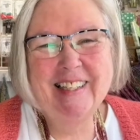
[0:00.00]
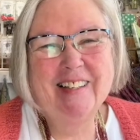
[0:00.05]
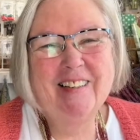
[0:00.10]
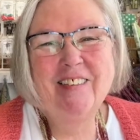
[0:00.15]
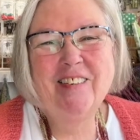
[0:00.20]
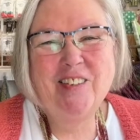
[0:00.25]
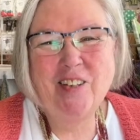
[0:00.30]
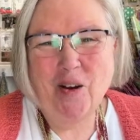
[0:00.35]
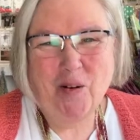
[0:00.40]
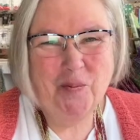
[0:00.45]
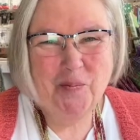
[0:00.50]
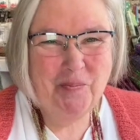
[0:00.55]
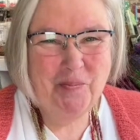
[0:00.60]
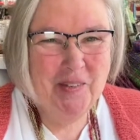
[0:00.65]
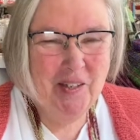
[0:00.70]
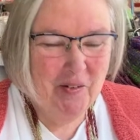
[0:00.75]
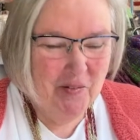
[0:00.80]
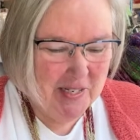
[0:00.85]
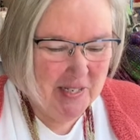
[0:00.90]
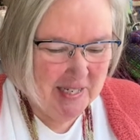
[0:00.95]
No,
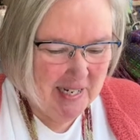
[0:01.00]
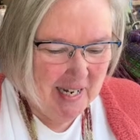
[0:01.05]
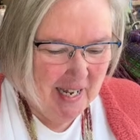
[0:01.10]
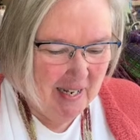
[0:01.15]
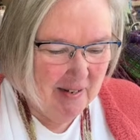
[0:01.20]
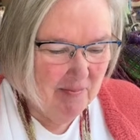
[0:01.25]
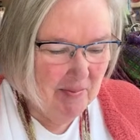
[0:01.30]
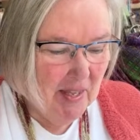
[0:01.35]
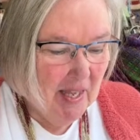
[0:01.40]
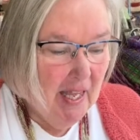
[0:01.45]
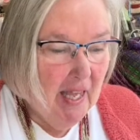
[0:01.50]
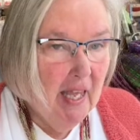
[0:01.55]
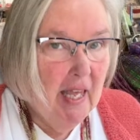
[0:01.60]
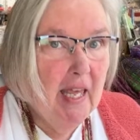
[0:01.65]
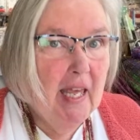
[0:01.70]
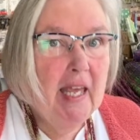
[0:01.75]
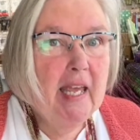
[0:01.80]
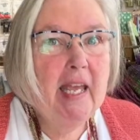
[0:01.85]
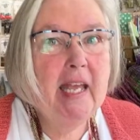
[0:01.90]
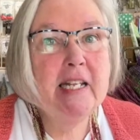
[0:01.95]
it was not.
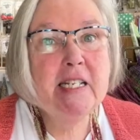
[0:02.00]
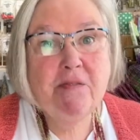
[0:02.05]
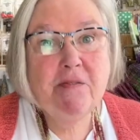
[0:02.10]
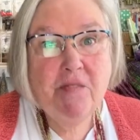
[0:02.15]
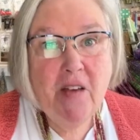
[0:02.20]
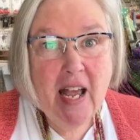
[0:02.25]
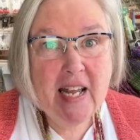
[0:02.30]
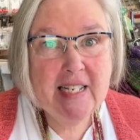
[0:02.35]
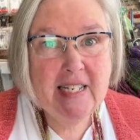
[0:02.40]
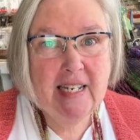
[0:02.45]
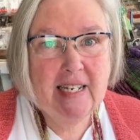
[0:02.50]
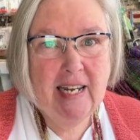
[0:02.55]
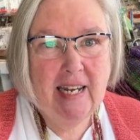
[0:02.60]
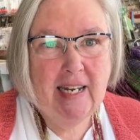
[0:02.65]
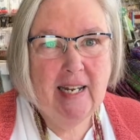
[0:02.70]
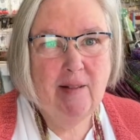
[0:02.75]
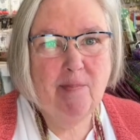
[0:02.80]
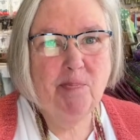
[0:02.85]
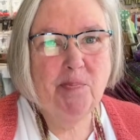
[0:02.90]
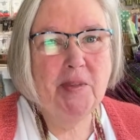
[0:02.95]
It's
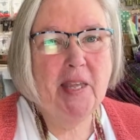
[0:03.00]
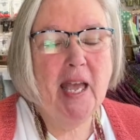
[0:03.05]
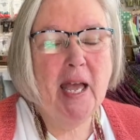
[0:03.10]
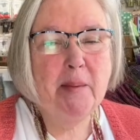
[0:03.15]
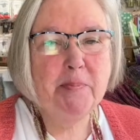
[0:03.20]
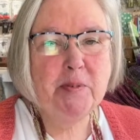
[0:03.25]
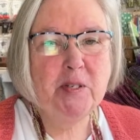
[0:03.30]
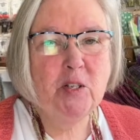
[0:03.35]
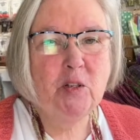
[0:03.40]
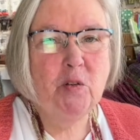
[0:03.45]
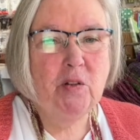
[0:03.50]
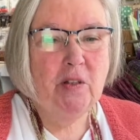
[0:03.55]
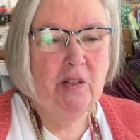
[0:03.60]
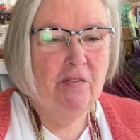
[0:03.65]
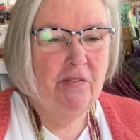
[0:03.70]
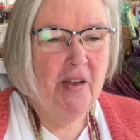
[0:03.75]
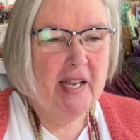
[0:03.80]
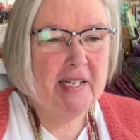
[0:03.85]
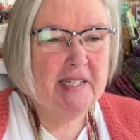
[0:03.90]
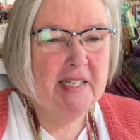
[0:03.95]
fascinating, absolutely
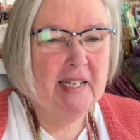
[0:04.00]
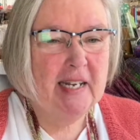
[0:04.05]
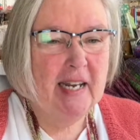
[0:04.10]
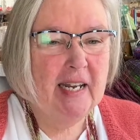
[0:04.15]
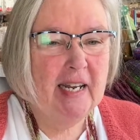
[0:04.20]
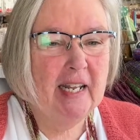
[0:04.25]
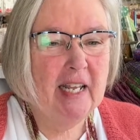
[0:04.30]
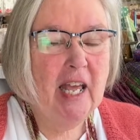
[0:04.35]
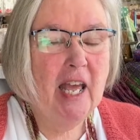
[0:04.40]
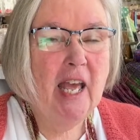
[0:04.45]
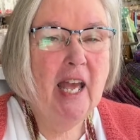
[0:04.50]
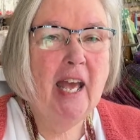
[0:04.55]
fascinating.